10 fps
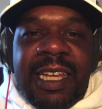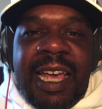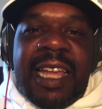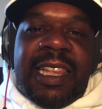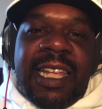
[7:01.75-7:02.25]

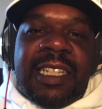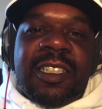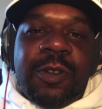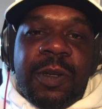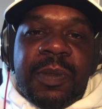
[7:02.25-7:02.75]
and less
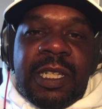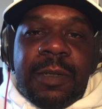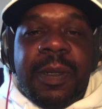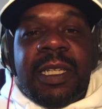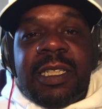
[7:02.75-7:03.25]
scripted,
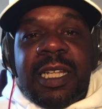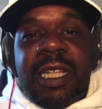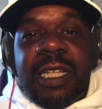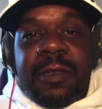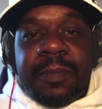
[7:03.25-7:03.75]
basically.
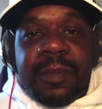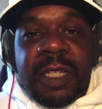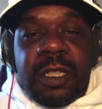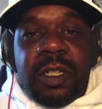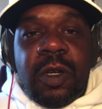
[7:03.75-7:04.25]

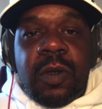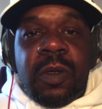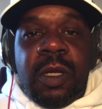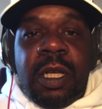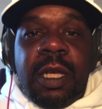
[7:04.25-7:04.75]
So,
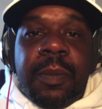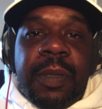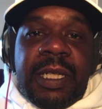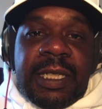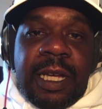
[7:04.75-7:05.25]

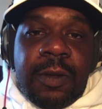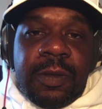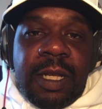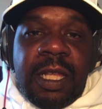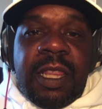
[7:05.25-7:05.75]
peace out.
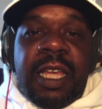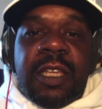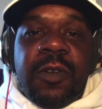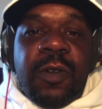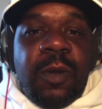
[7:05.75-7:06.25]
Thank you
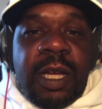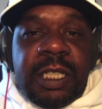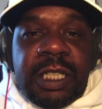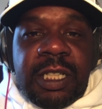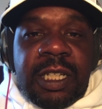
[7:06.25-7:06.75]
for
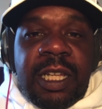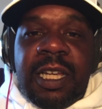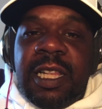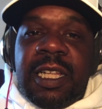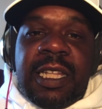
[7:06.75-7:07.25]
watching.
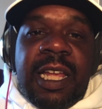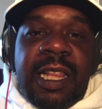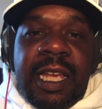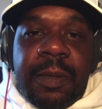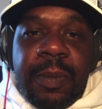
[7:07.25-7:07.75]
Click that
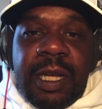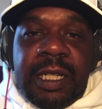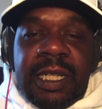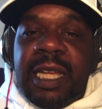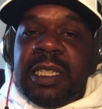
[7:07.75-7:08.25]
like button,
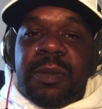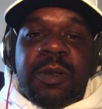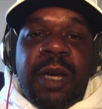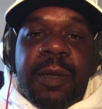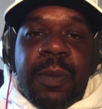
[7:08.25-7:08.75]
that
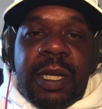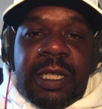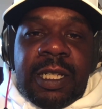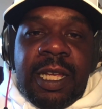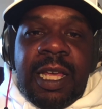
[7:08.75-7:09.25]
subscribe button,
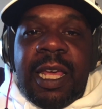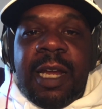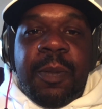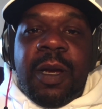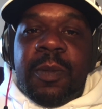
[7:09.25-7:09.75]
and I
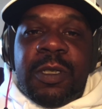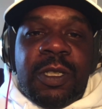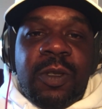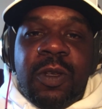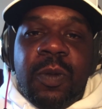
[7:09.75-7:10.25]
promise you
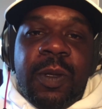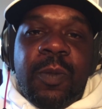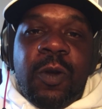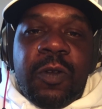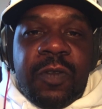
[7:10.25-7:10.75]
there will be
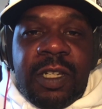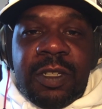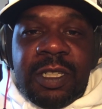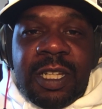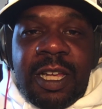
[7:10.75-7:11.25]
more videos
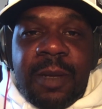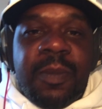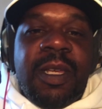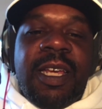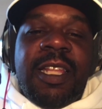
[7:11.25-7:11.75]
to come,
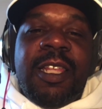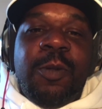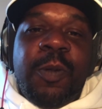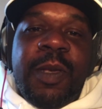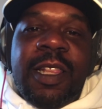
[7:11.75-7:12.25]
and they will
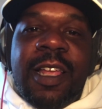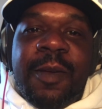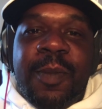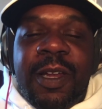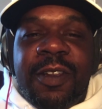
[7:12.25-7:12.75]
be a lot
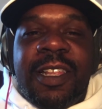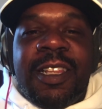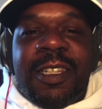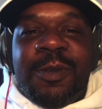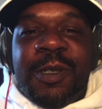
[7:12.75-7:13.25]
better than
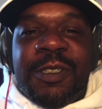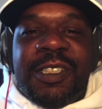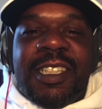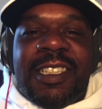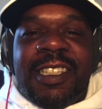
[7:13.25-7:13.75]
this one you
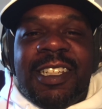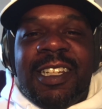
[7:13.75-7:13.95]
just seen.